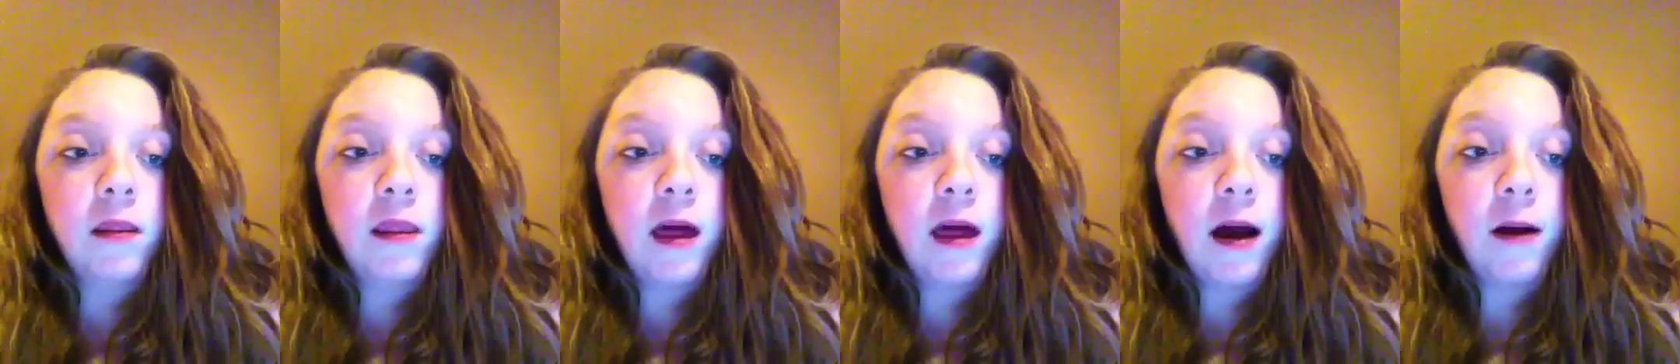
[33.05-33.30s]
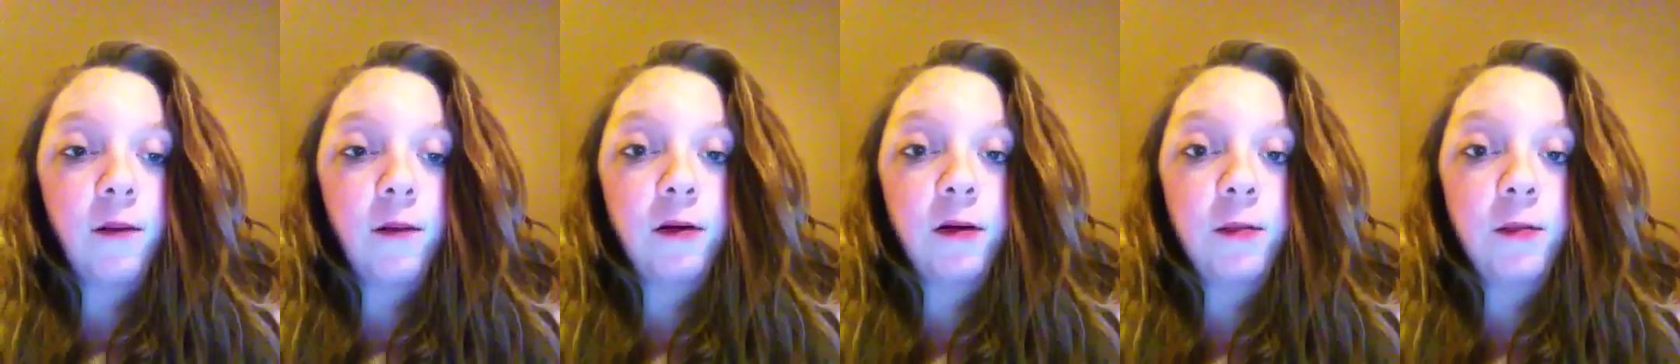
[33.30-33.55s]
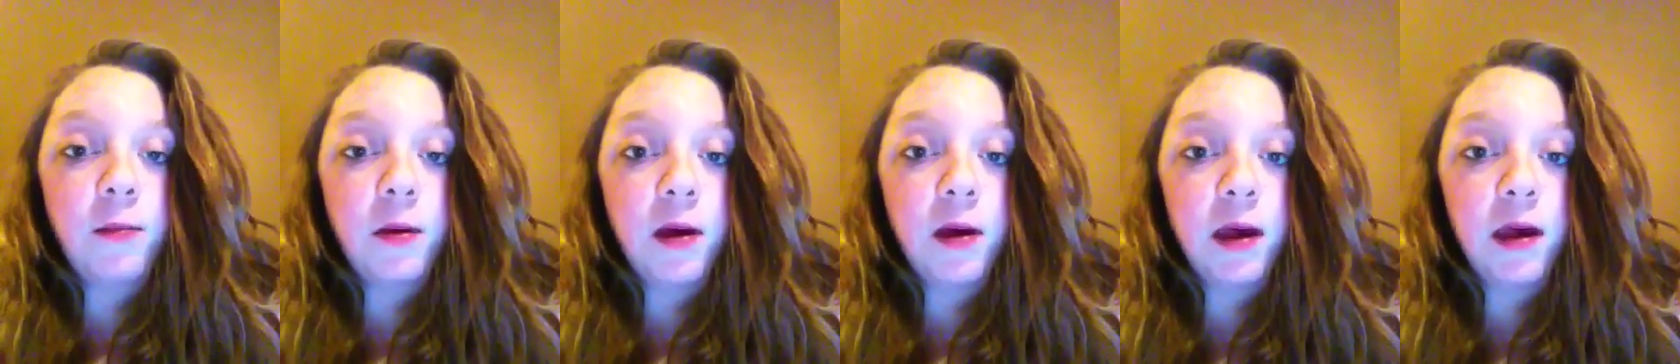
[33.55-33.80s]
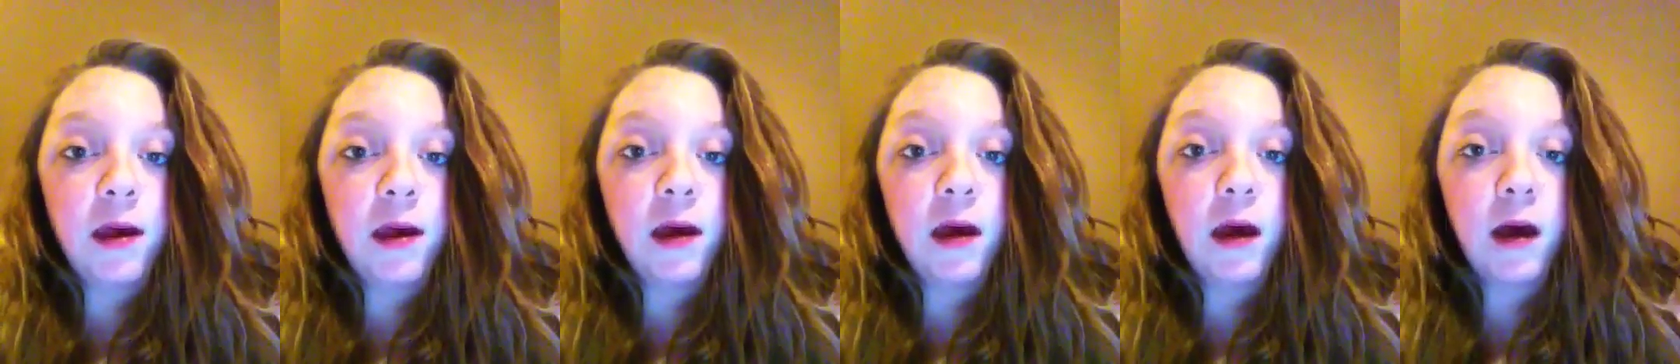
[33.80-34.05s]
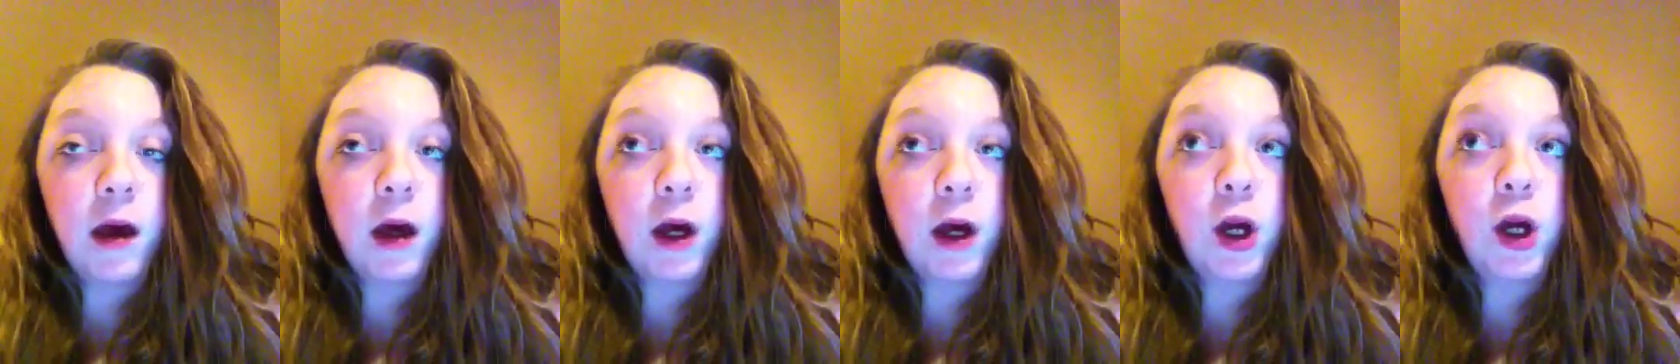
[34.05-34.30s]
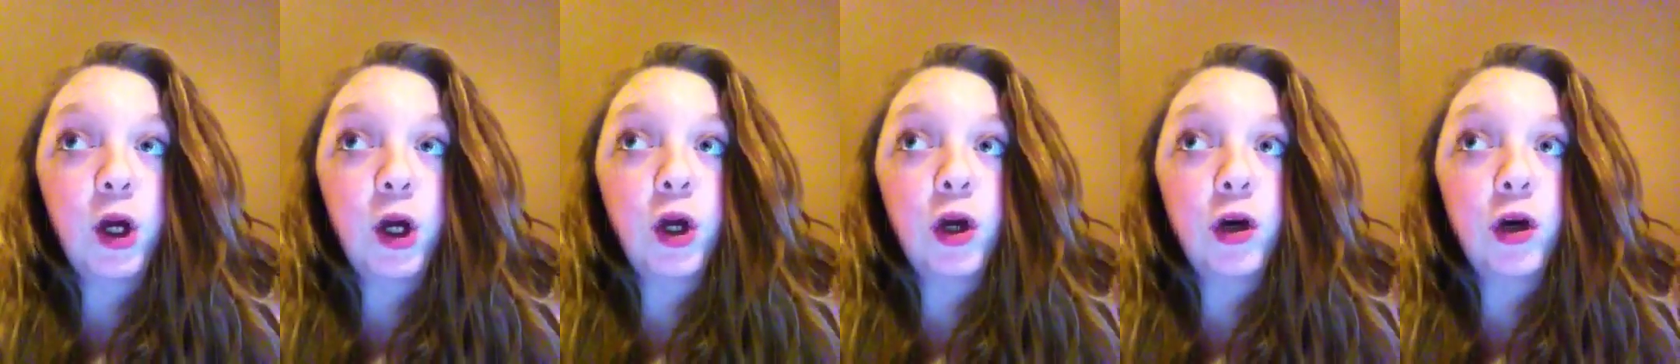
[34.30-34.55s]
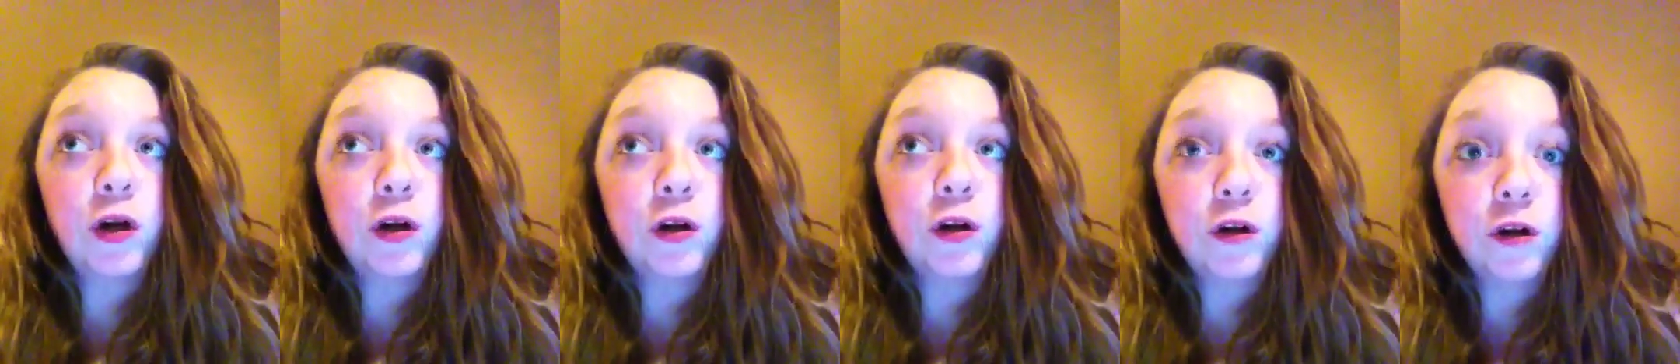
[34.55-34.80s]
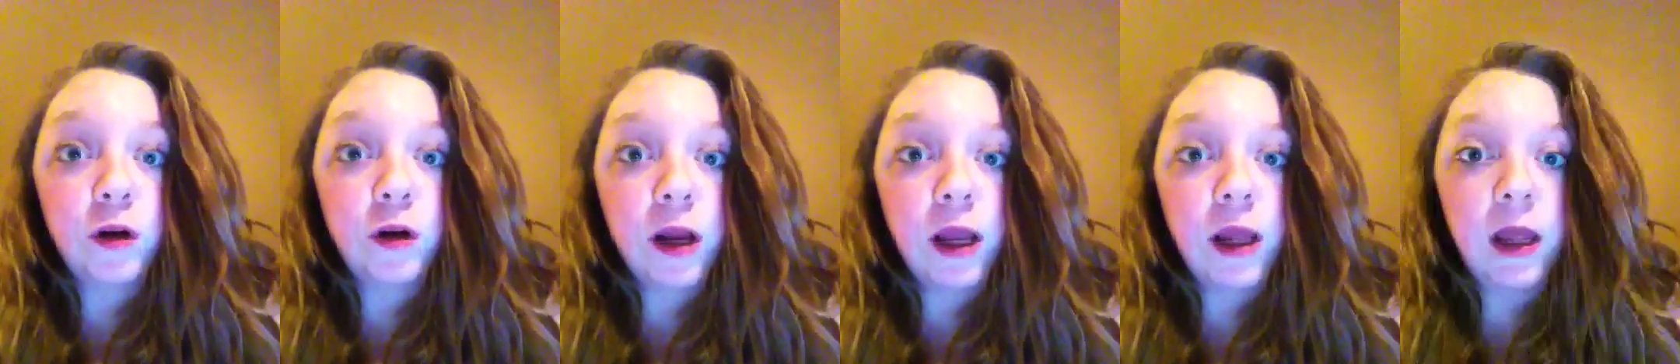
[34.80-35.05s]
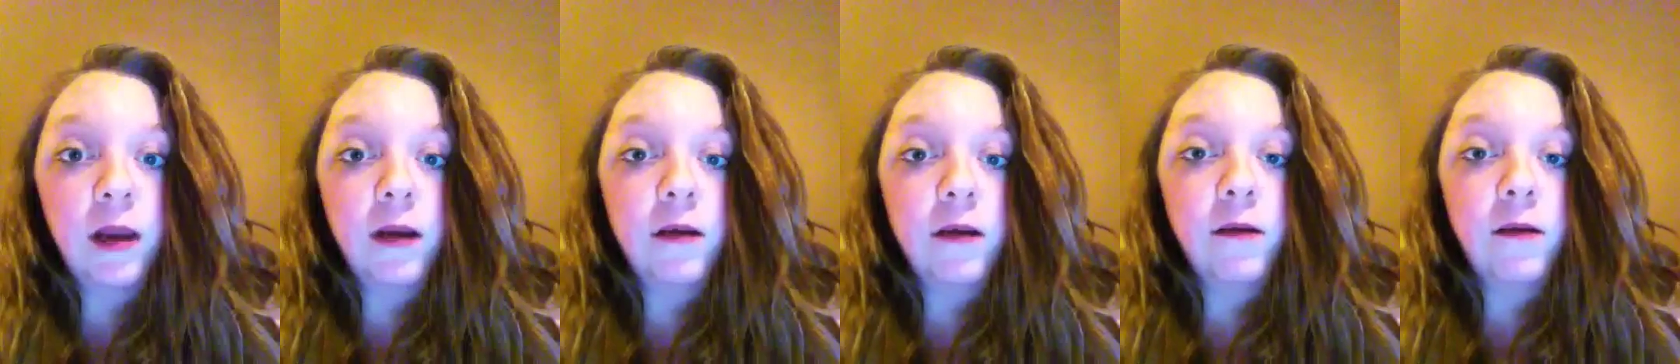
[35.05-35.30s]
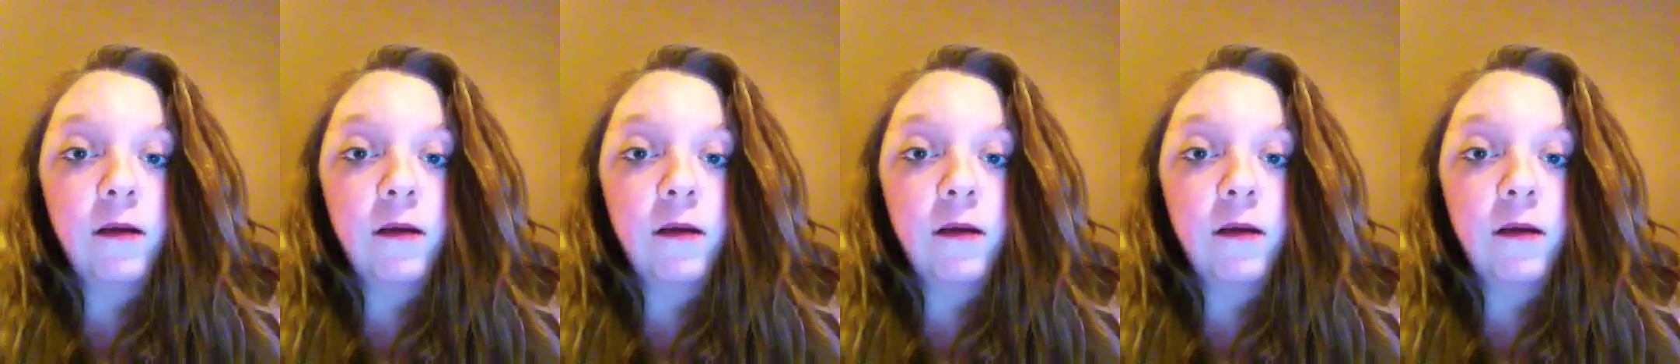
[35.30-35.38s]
that would be great.